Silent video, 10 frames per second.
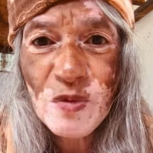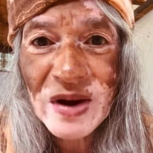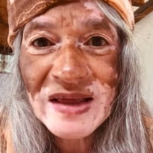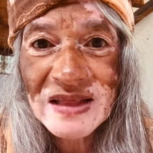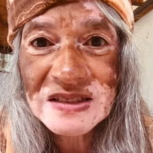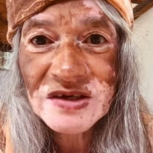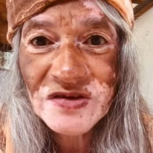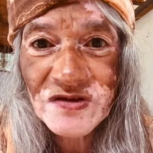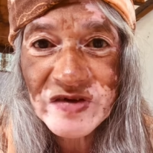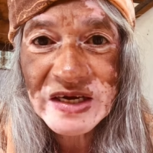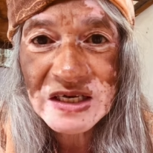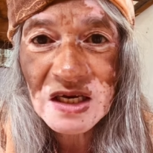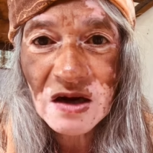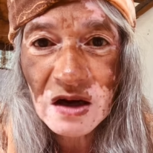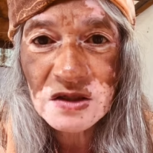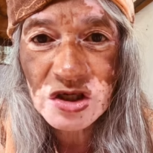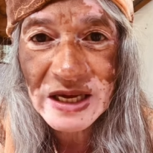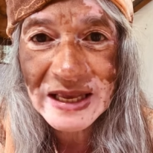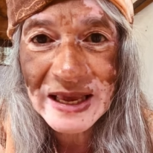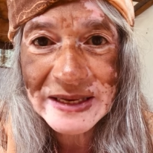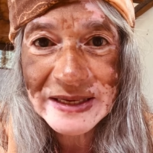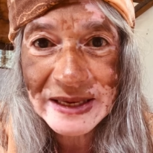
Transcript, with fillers: way that the 3D contract can